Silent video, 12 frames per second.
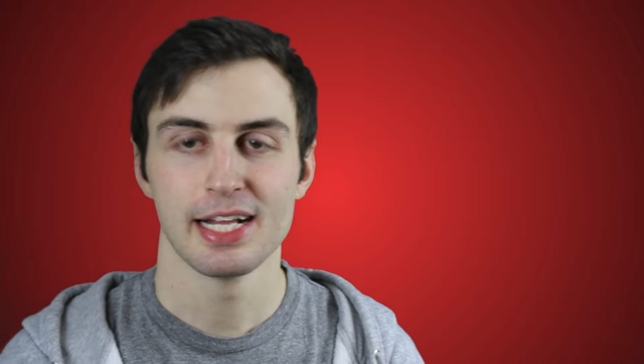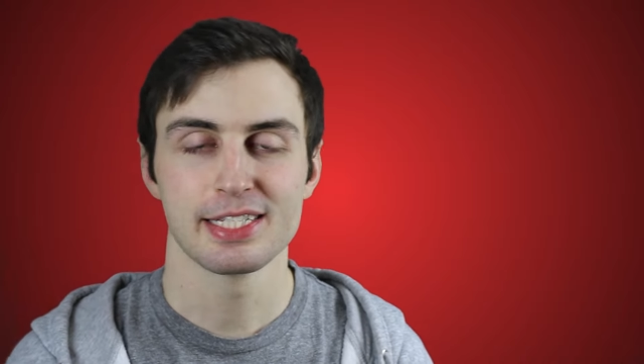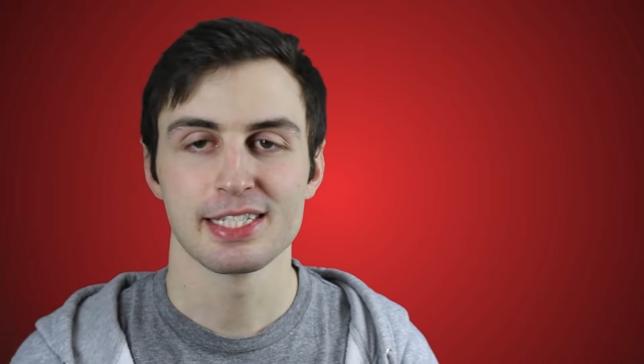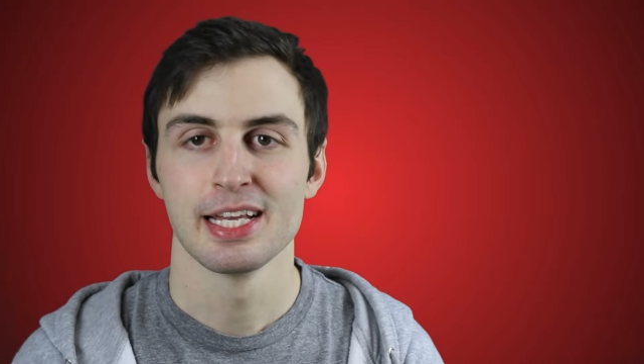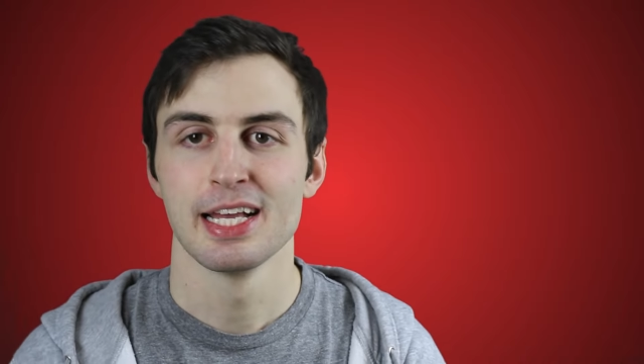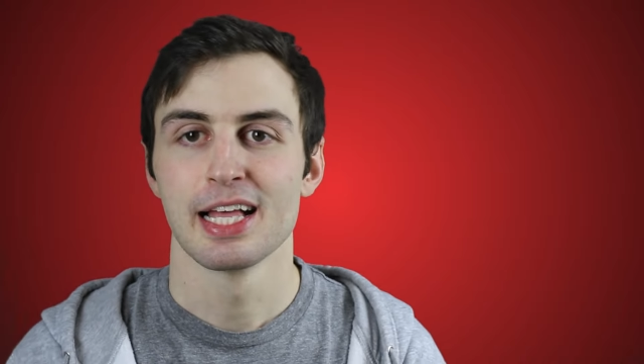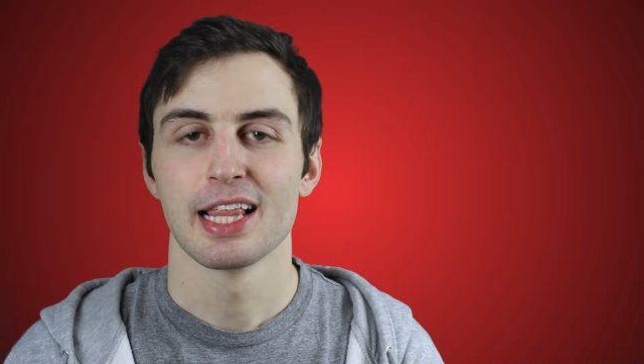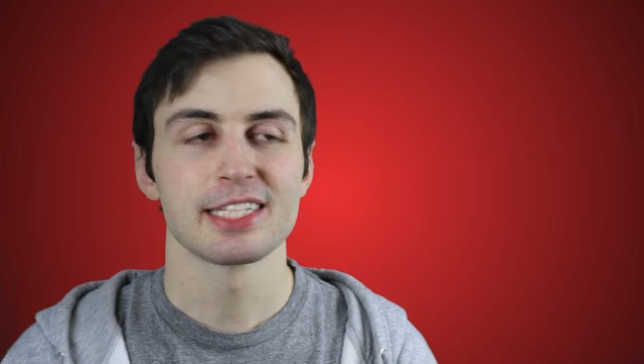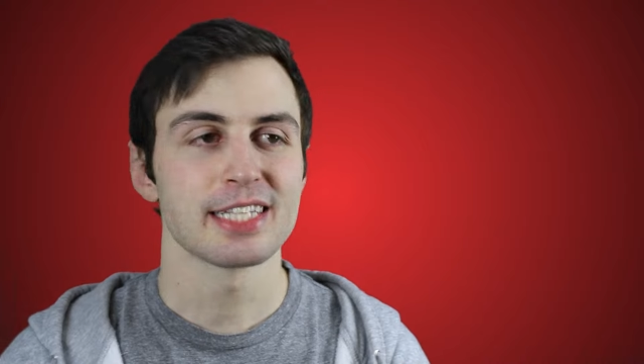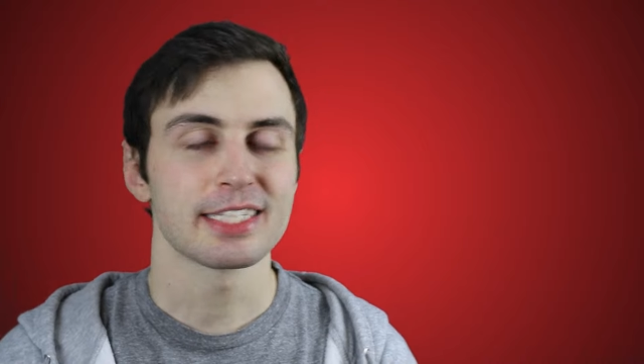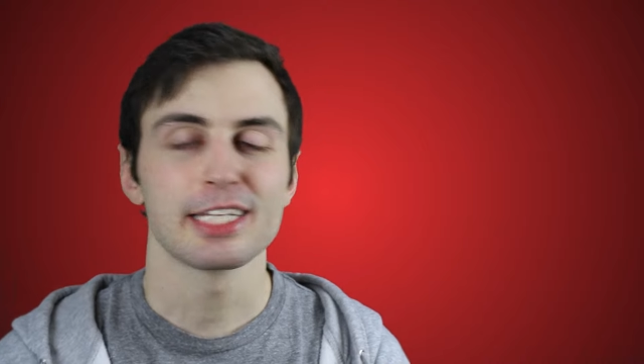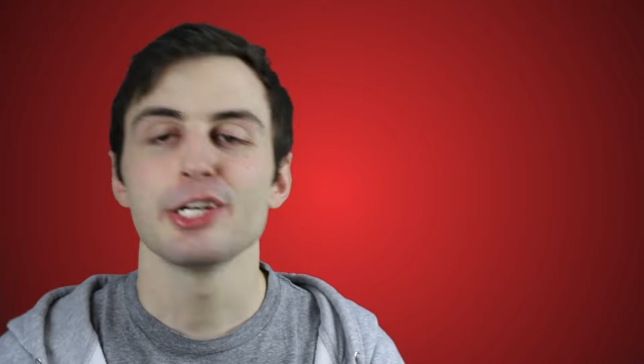
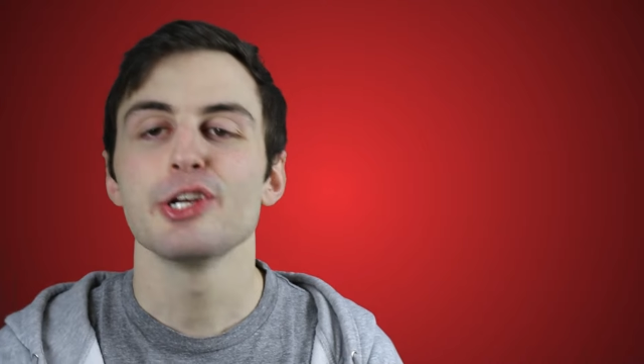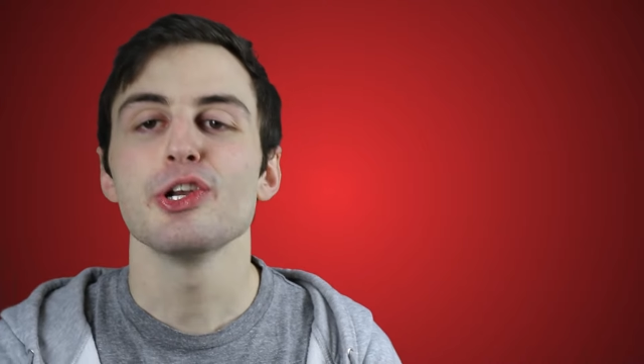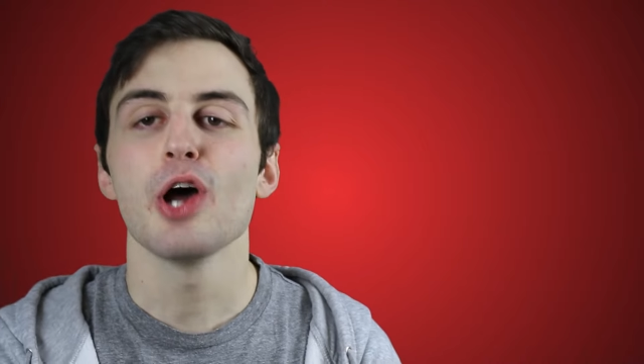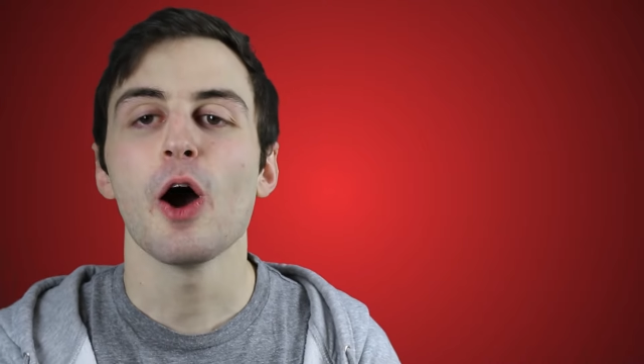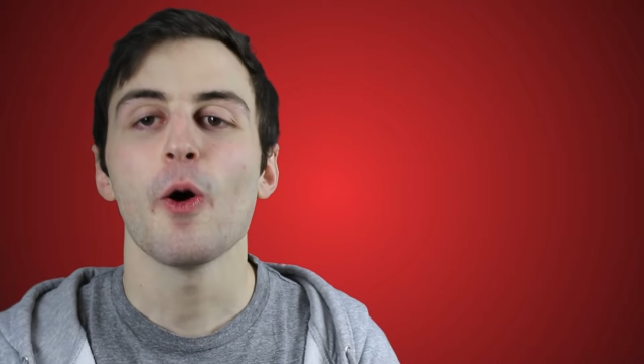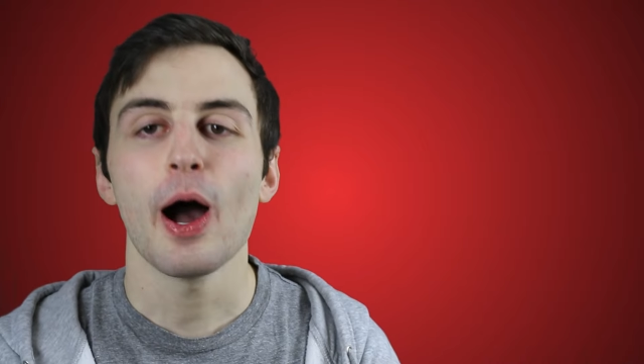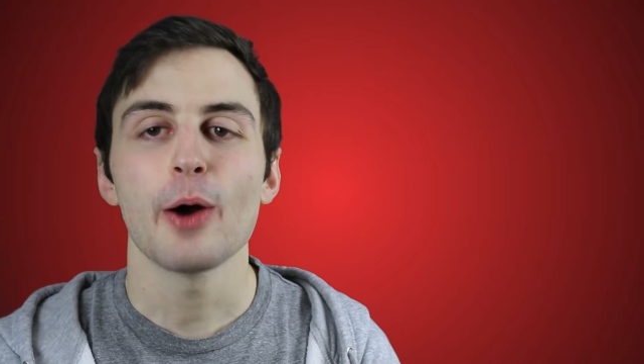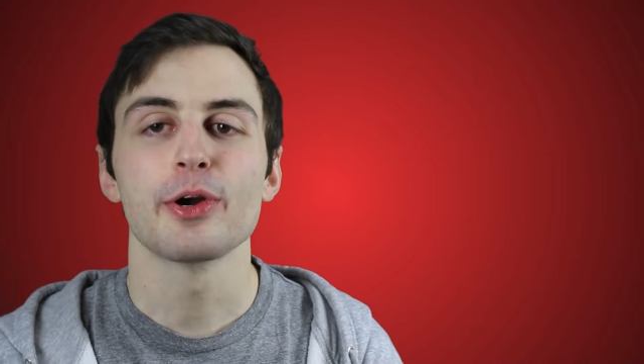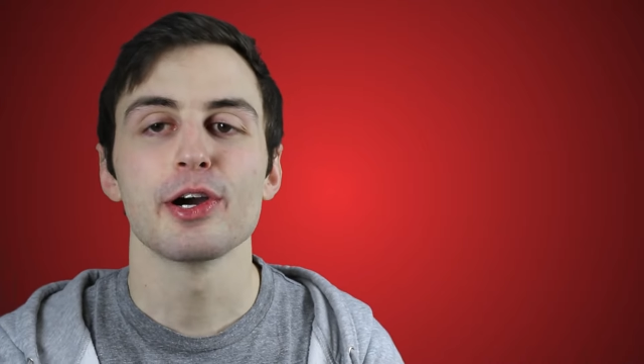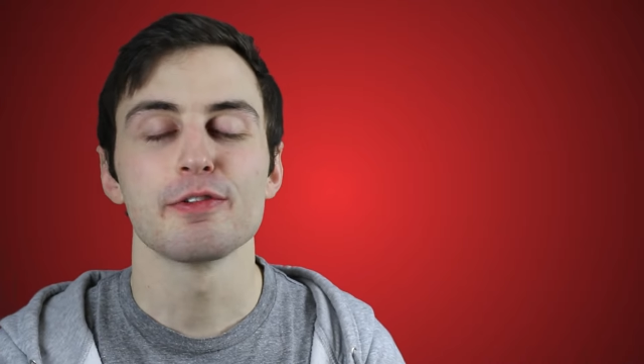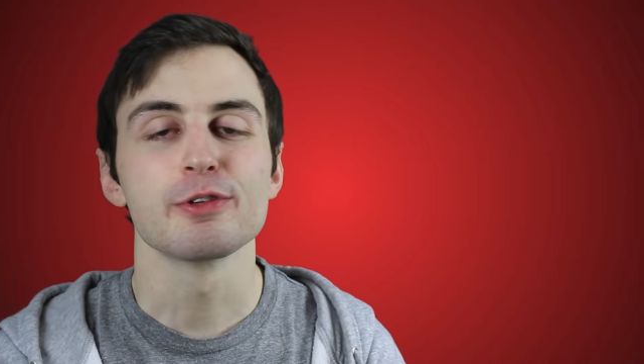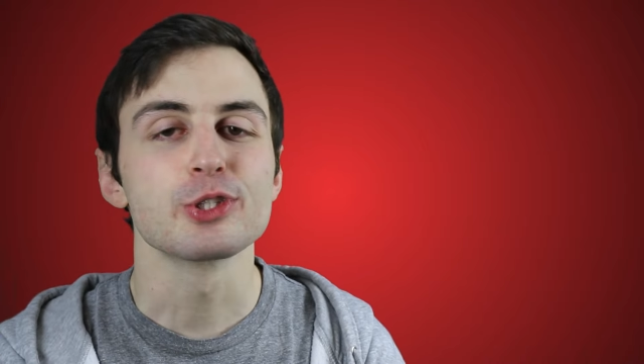It's like they know how
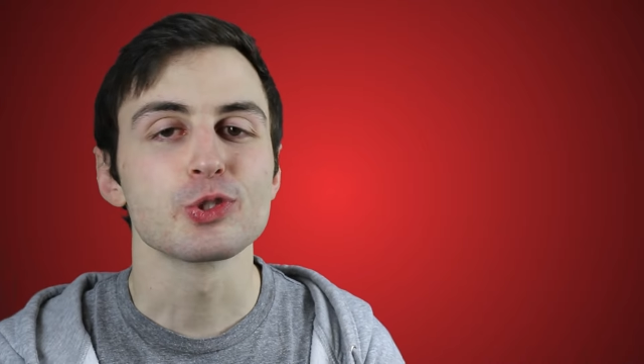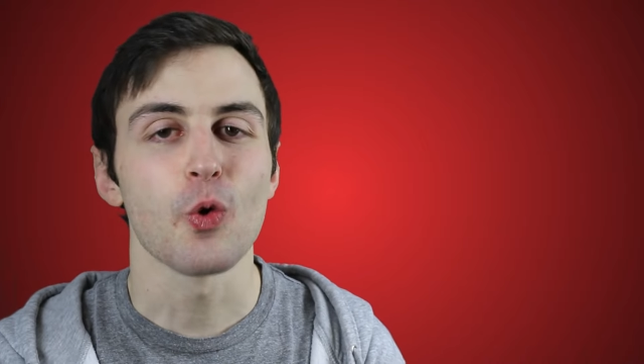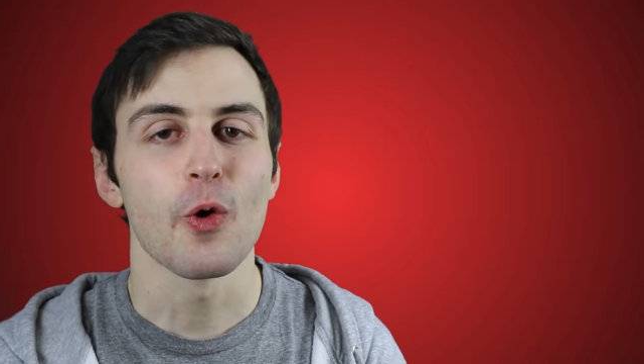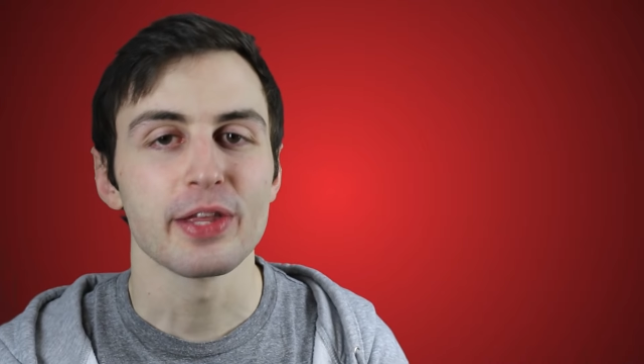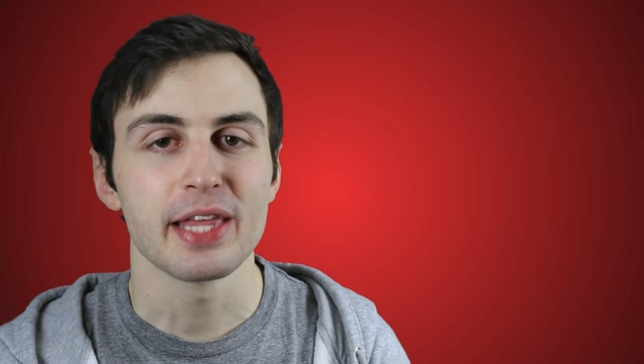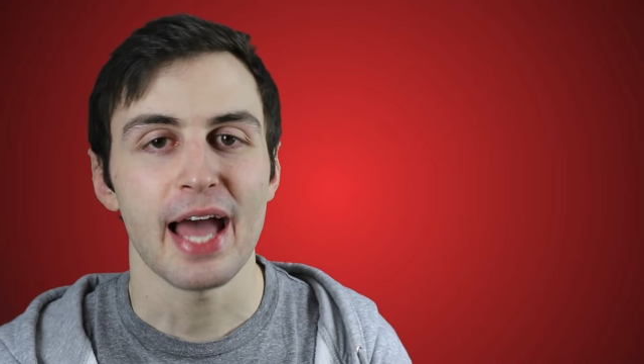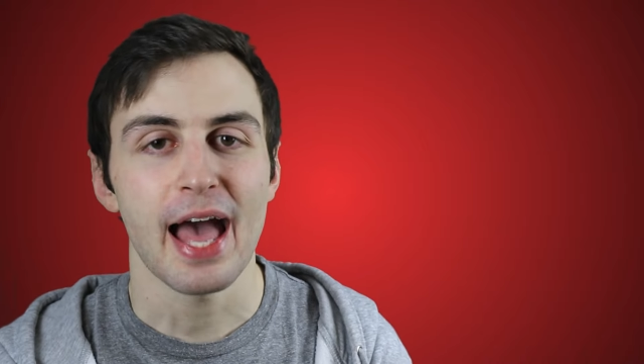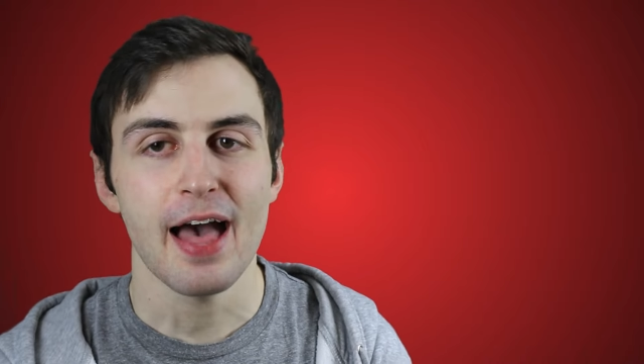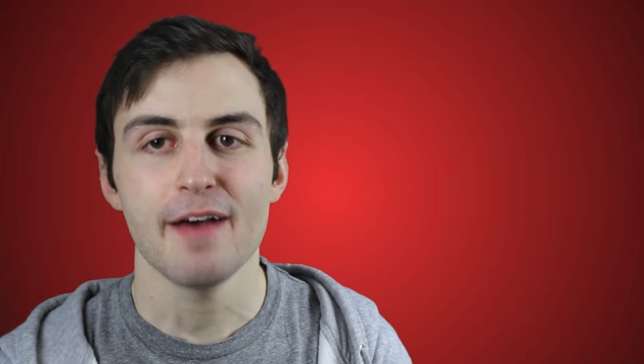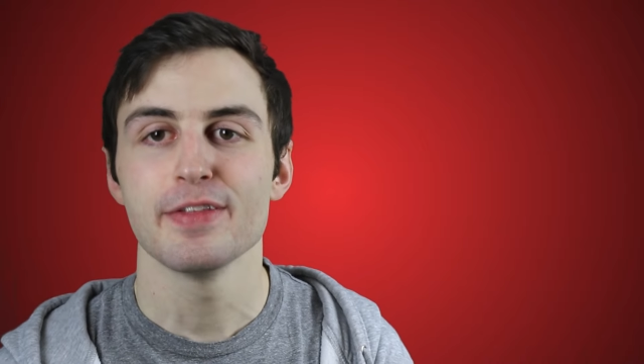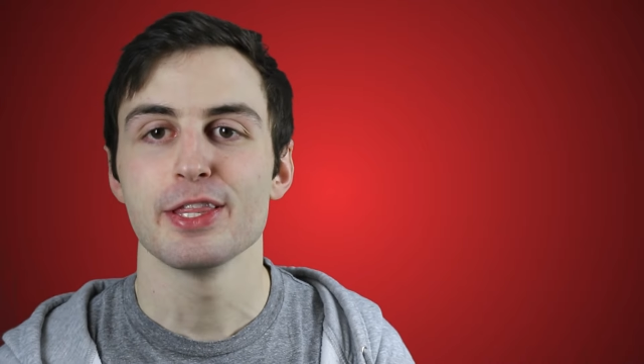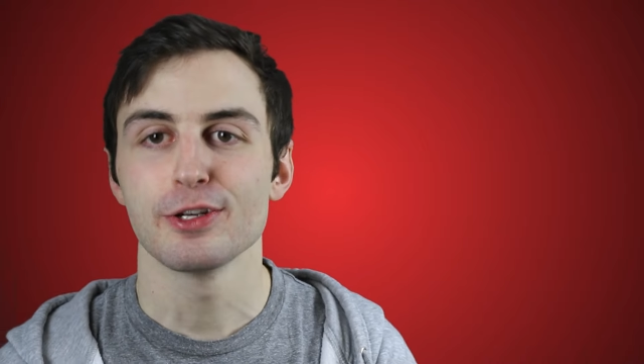good of a story they have,